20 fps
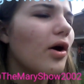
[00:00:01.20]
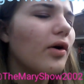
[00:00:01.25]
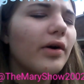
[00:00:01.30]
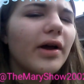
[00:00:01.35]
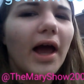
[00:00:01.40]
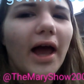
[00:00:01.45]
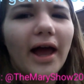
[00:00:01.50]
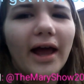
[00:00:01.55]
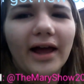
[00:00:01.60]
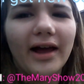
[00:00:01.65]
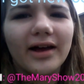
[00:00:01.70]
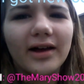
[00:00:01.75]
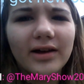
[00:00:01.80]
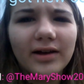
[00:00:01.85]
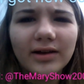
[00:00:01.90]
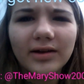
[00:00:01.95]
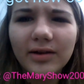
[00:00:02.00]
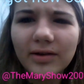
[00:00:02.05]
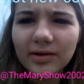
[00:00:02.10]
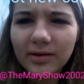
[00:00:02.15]
Okay,
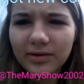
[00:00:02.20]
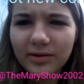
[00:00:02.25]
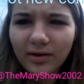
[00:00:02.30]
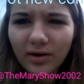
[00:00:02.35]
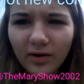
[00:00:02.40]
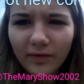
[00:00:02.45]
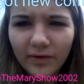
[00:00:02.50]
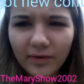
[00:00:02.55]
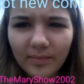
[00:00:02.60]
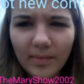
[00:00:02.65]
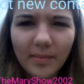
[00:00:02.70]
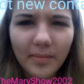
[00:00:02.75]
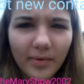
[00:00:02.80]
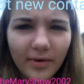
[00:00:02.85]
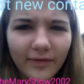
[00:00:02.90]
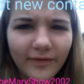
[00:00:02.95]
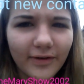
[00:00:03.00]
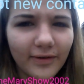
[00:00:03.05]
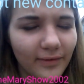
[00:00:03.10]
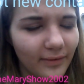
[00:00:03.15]
so if you
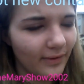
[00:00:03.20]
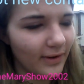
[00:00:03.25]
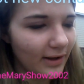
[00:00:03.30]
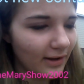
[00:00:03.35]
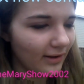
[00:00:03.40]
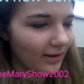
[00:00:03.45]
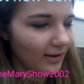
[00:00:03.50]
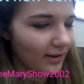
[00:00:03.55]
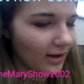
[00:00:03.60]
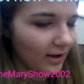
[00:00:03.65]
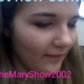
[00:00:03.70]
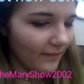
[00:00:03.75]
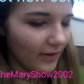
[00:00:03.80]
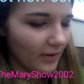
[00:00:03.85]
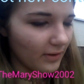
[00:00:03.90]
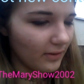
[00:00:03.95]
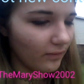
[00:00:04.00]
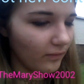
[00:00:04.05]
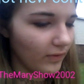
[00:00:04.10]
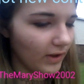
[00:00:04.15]
remember a
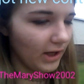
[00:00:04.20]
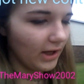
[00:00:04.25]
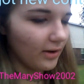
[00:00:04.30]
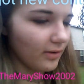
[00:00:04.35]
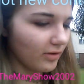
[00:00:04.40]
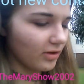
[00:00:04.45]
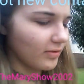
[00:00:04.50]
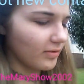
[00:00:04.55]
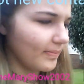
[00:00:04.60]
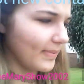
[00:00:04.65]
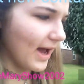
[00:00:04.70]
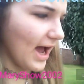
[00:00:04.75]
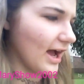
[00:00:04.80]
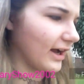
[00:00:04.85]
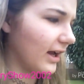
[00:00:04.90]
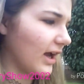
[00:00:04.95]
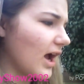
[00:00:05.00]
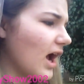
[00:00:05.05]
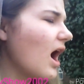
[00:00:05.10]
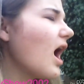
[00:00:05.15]
few videos
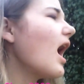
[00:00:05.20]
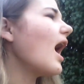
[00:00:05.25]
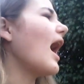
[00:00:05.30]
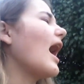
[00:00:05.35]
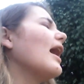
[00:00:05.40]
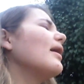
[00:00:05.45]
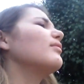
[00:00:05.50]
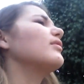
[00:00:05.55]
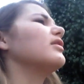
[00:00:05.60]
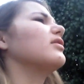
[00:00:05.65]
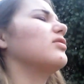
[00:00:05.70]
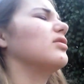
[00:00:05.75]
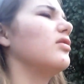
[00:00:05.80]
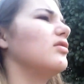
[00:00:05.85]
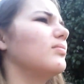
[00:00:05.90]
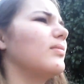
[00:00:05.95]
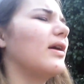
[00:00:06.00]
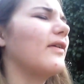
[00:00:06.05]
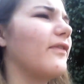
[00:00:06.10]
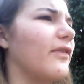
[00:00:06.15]
back, I went
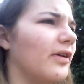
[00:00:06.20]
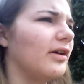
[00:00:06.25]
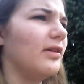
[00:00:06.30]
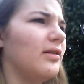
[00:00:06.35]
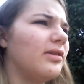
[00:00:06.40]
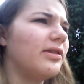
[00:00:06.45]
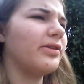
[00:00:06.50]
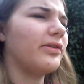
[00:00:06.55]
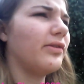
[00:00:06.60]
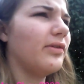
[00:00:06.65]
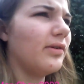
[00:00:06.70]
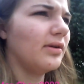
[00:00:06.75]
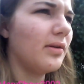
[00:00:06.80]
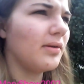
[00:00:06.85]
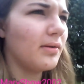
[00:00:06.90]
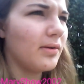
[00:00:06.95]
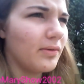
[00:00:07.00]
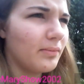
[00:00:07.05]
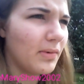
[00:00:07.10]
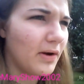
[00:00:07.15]
to my friend
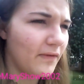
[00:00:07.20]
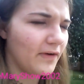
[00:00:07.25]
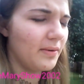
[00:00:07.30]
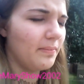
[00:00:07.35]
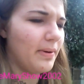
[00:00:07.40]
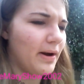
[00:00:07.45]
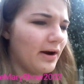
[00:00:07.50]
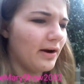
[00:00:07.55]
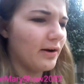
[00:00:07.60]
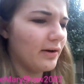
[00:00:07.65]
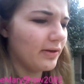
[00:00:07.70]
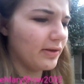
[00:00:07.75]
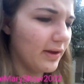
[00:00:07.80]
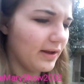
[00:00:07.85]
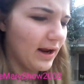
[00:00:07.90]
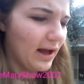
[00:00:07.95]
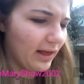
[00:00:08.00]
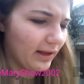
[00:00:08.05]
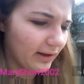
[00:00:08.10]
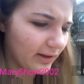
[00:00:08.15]

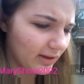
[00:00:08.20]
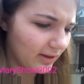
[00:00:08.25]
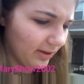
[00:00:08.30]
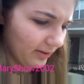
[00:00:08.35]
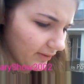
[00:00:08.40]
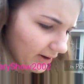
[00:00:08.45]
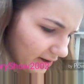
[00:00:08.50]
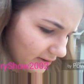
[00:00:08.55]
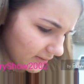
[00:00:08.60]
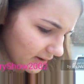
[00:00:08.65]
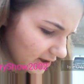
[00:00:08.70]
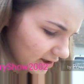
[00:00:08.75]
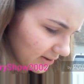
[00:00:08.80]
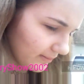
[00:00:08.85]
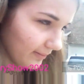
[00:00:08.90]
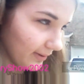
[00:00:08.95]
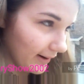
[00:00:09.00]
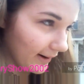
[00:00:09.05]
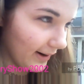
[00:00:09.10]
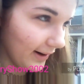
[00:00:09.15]
Paris and Alex's
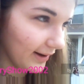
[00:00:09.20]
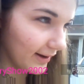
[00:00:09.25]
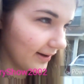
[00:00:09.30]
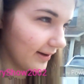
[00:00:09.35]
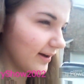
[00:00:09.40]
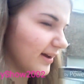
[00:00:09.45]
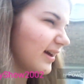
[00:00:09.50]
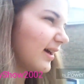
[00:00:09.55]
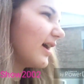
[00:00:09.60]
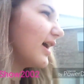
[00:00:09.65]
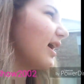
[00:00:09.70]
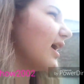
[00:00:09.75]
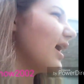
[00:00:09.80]
graduation party.